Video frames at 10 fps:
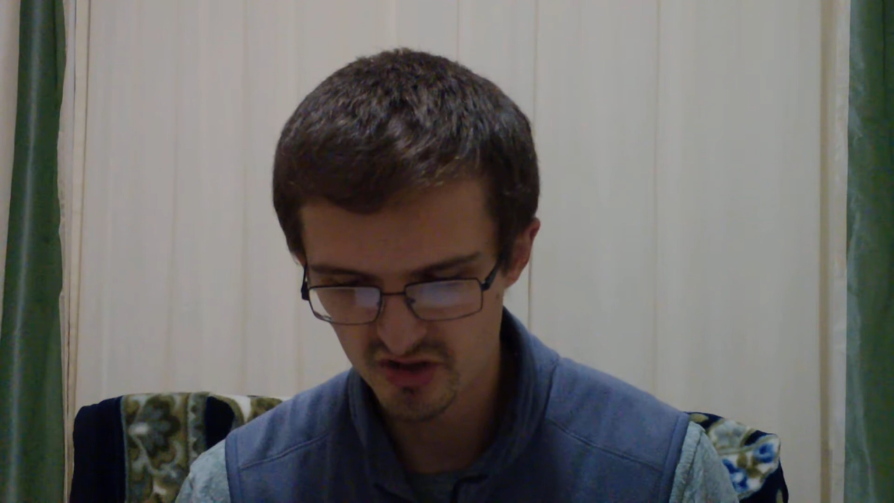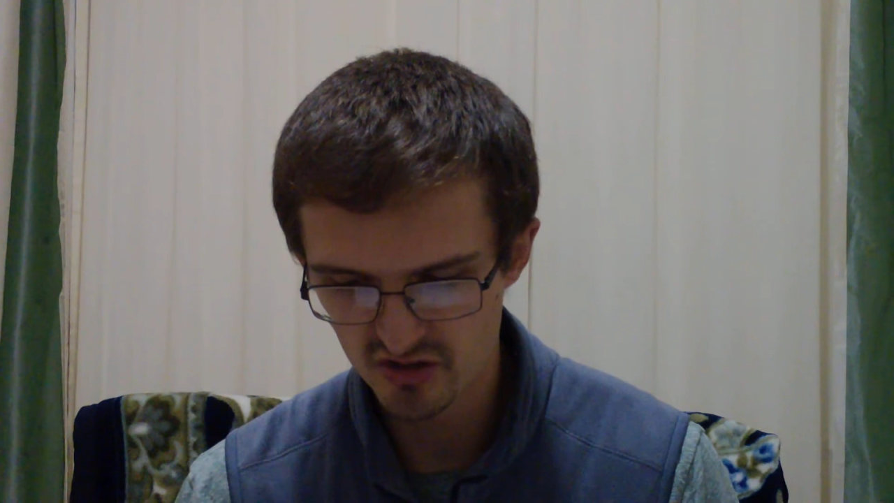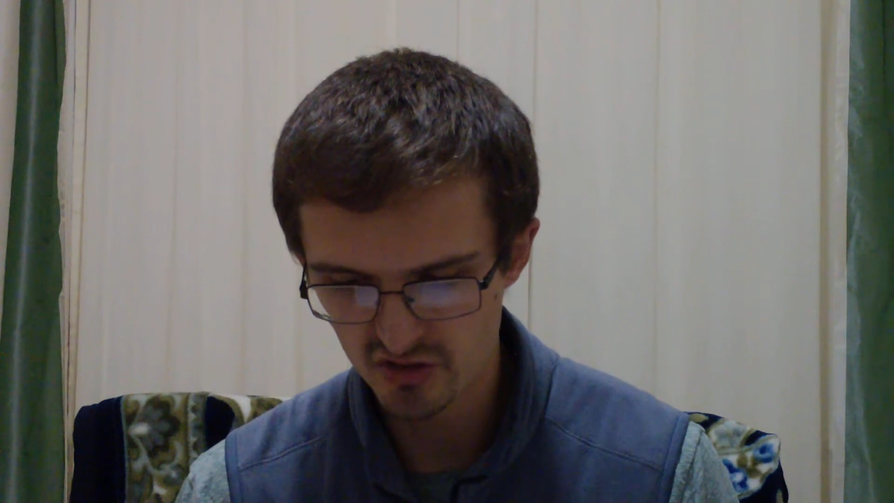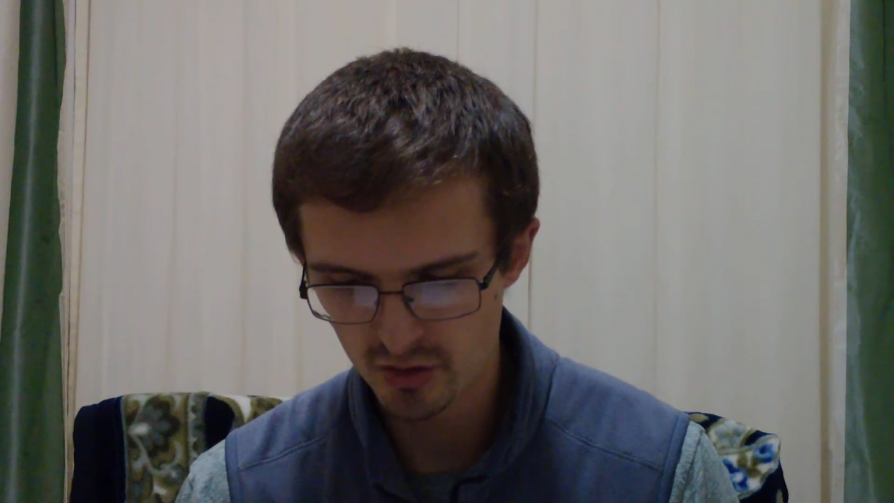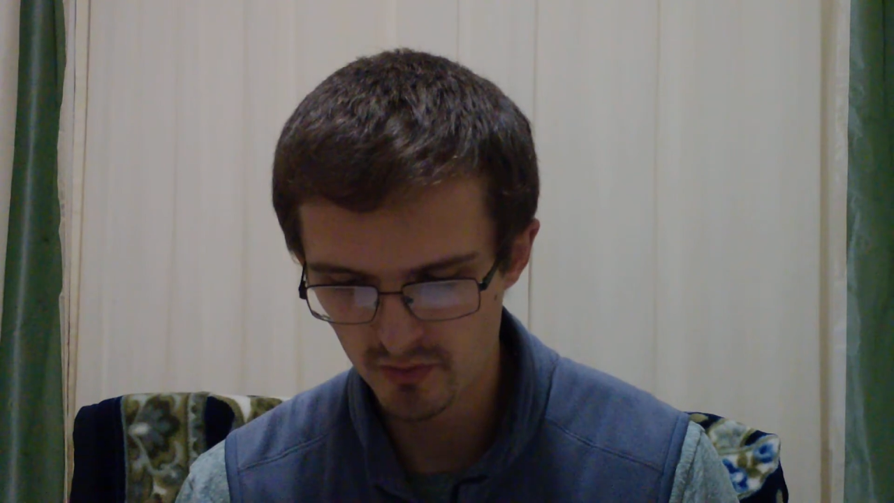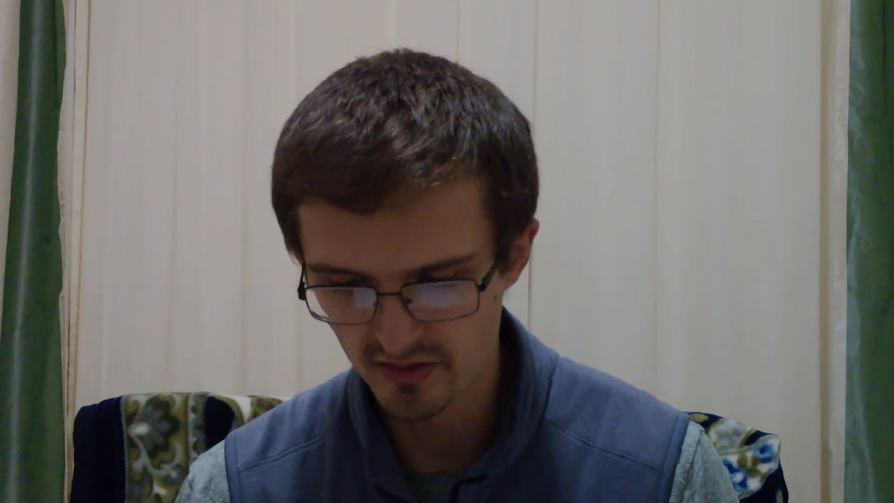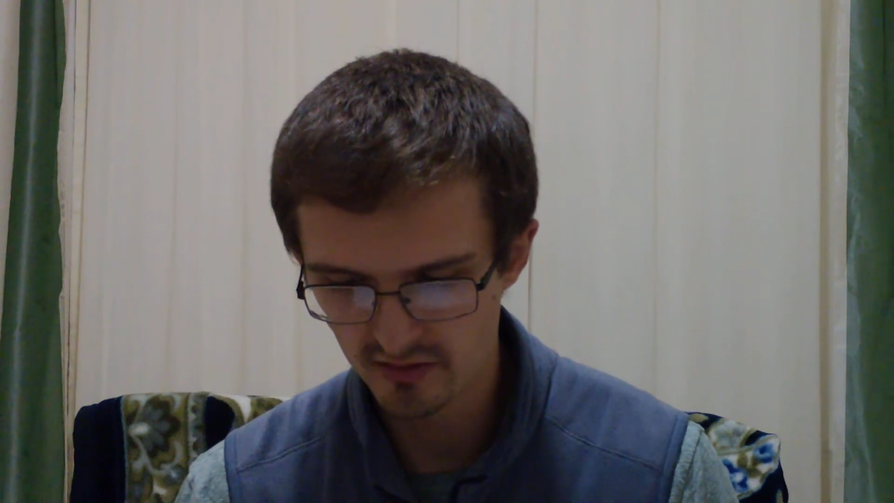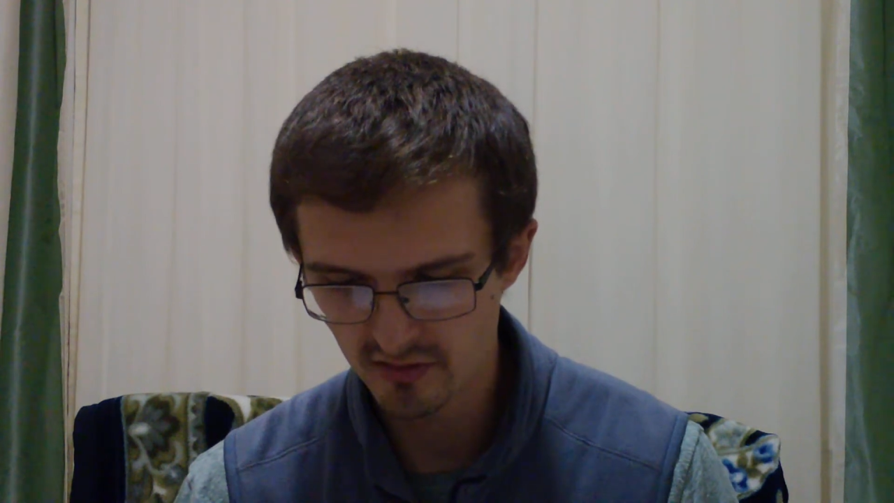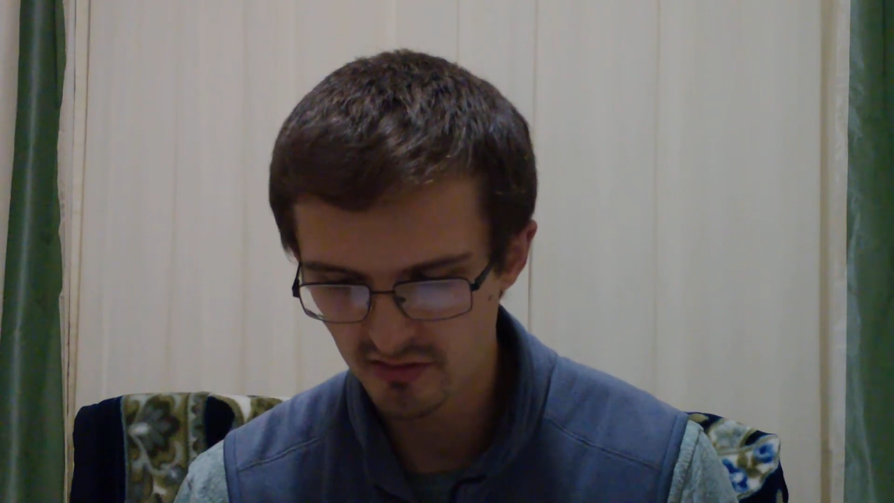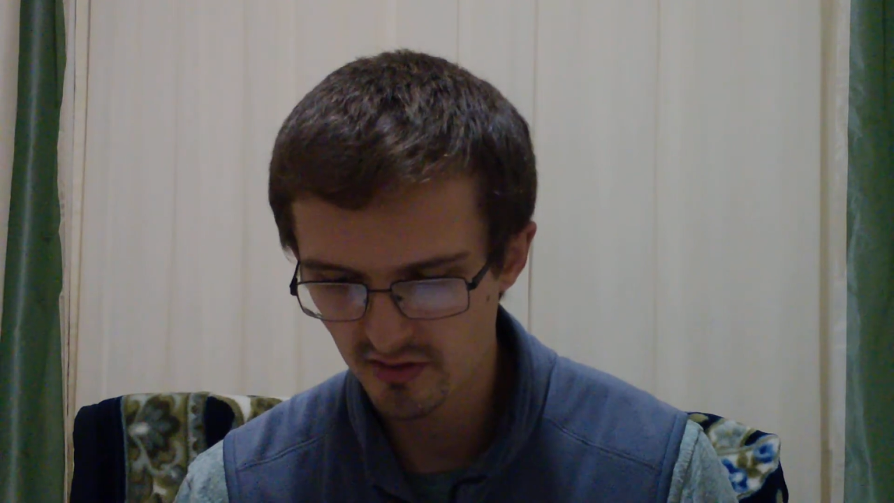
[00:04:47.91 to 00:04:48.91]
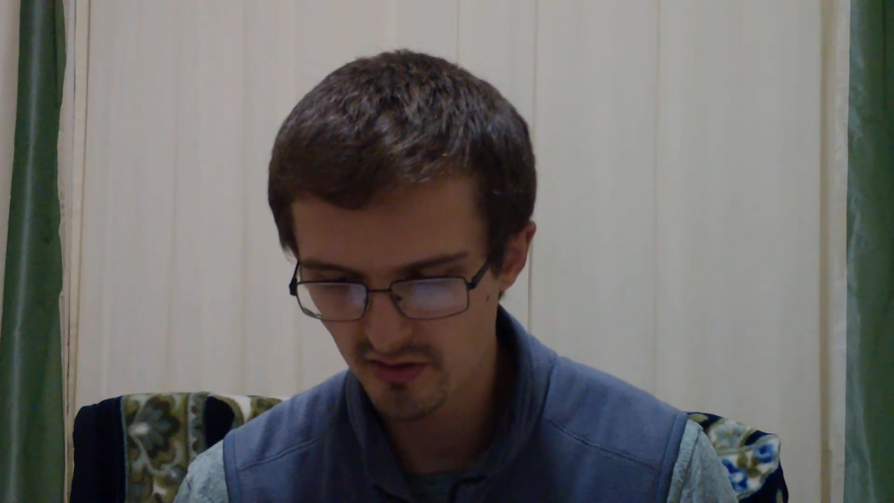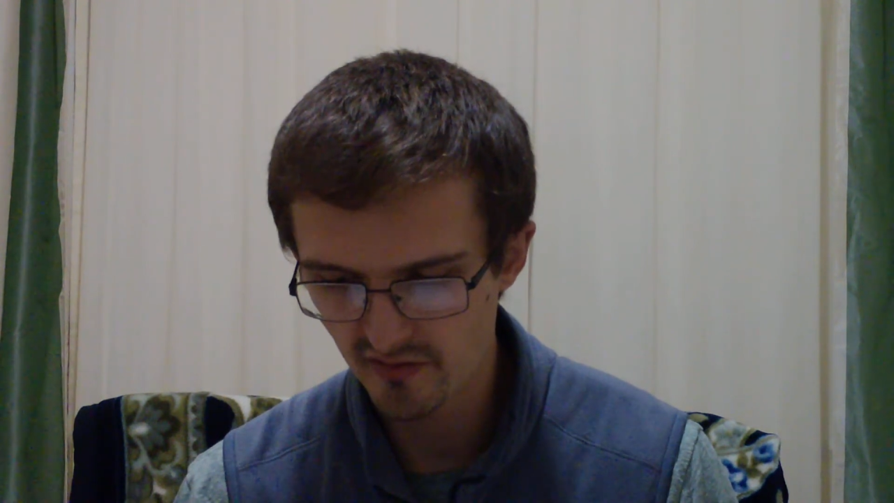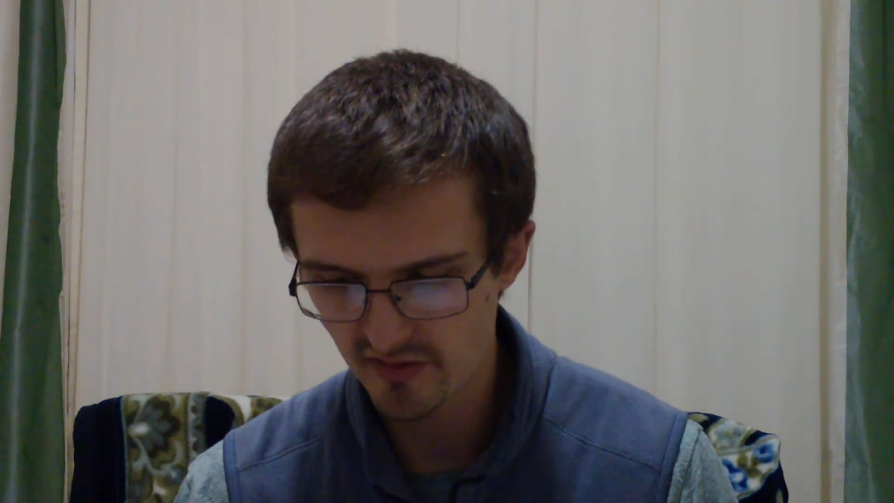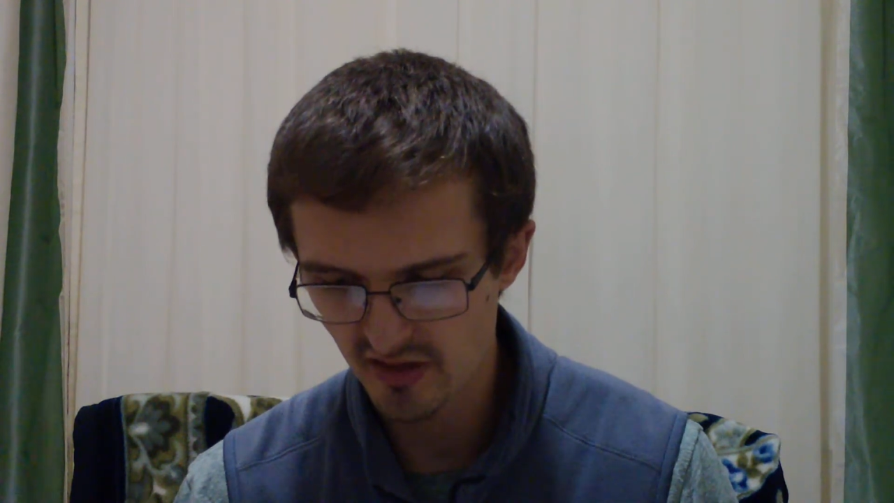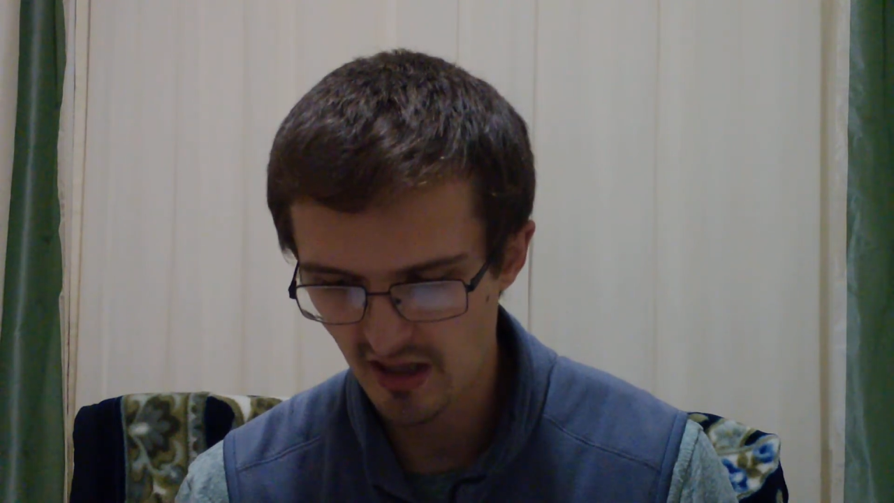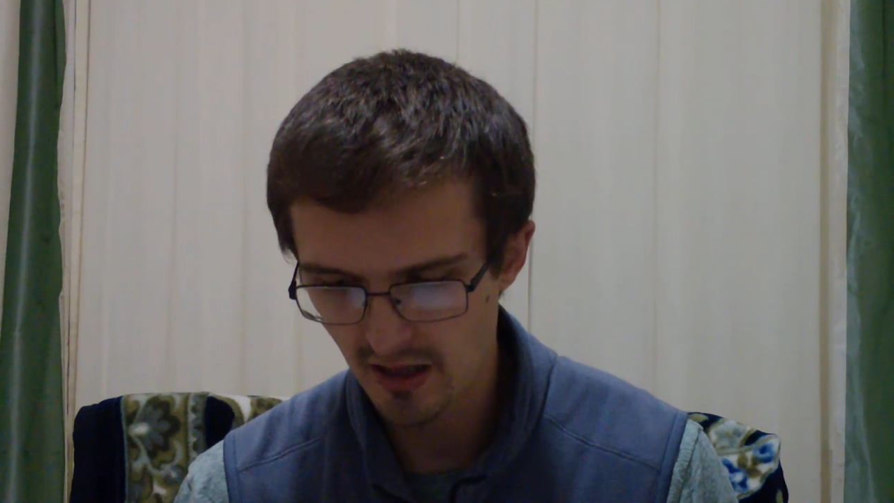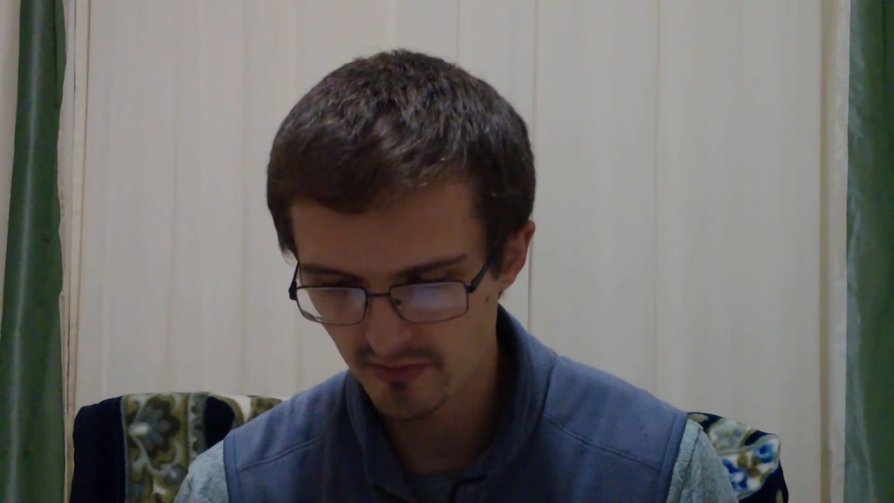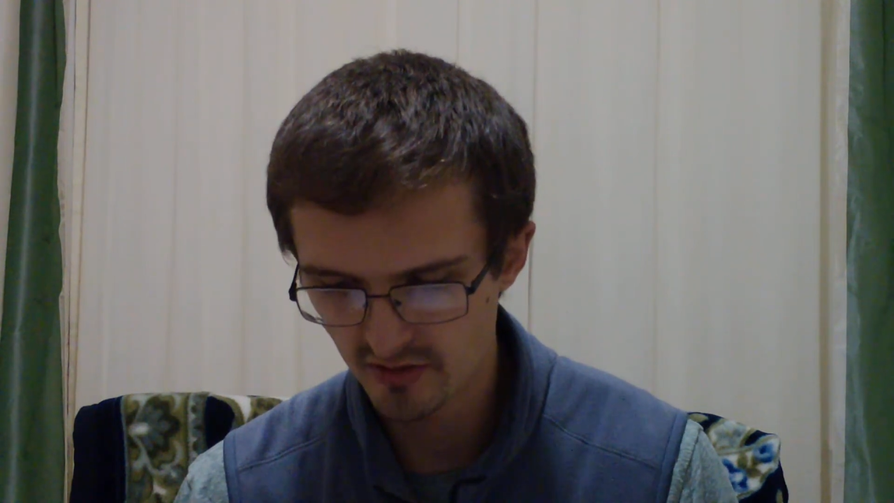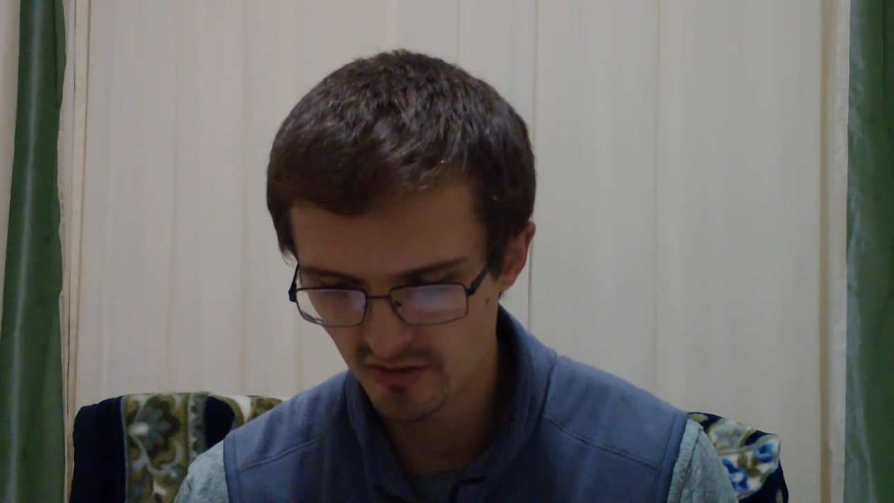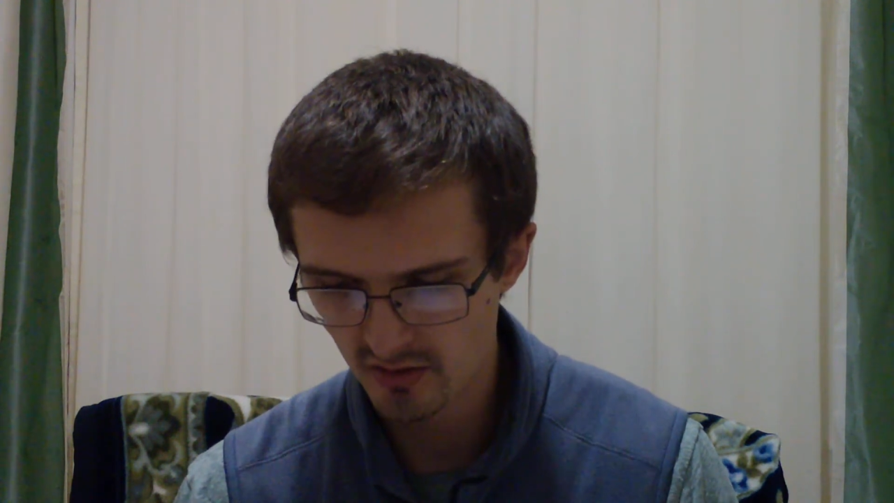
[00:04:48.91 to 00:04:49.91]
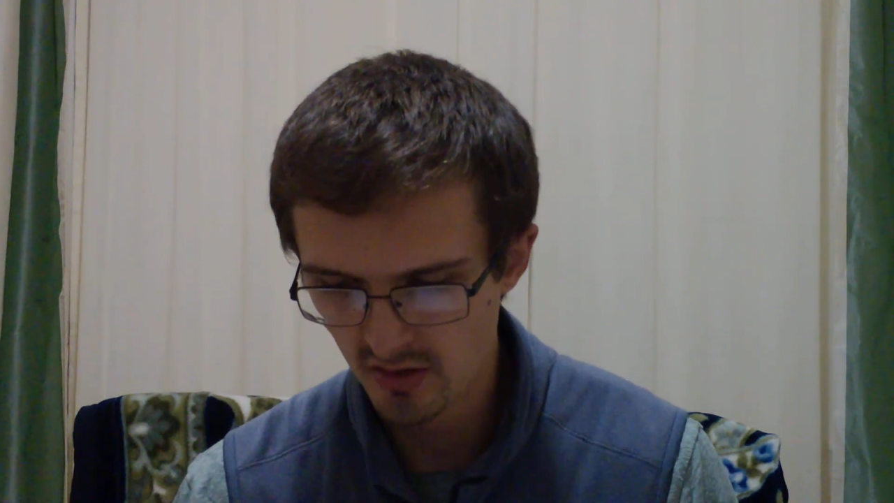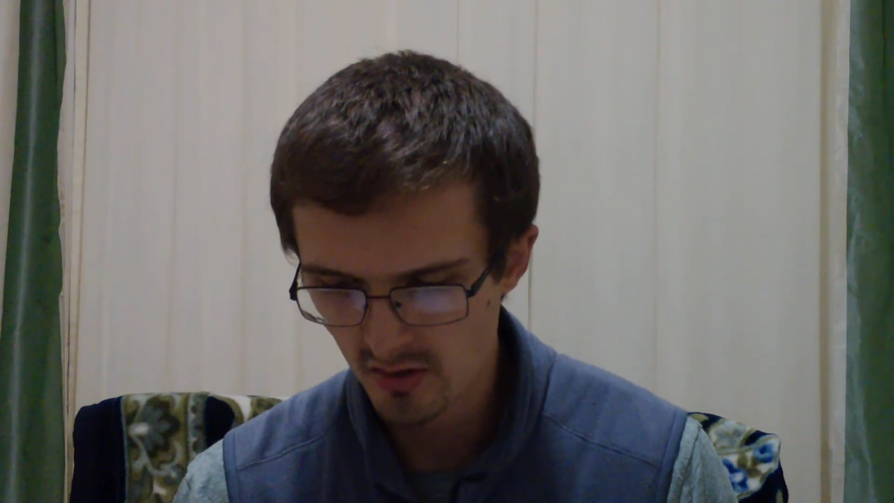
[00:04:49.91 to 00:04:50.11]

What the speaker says: syndrome and learn to love their captor,